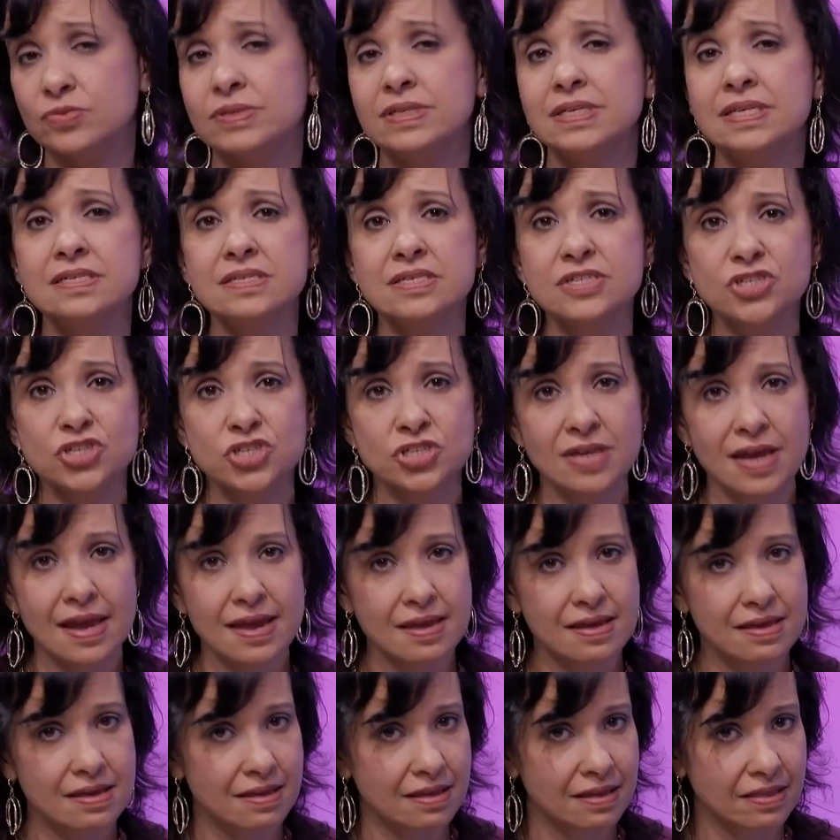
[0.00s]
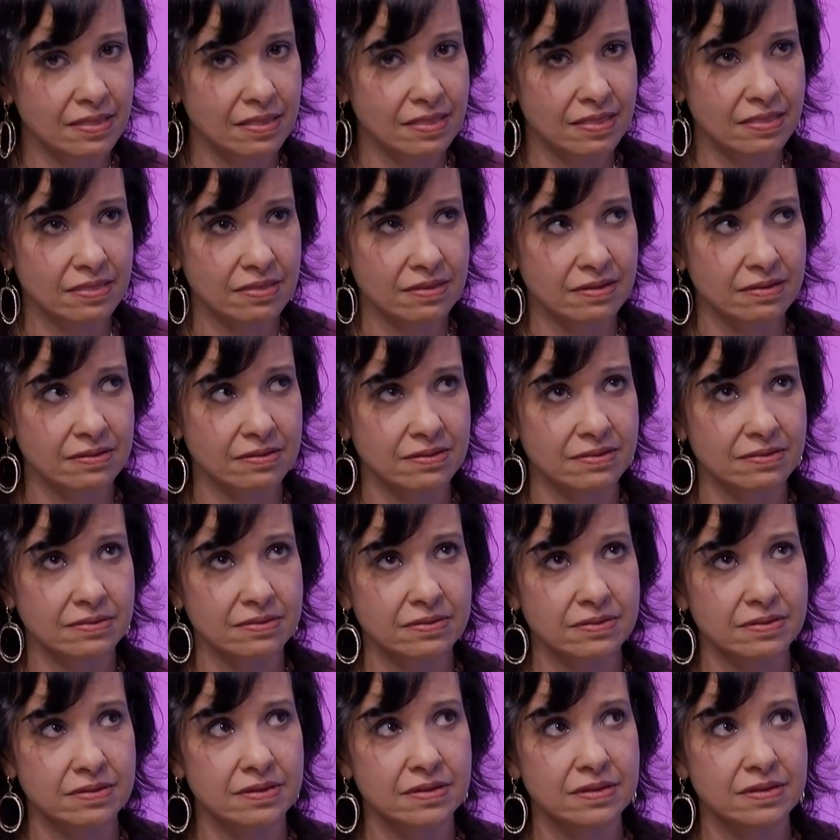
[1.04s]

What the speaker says: we need to shake the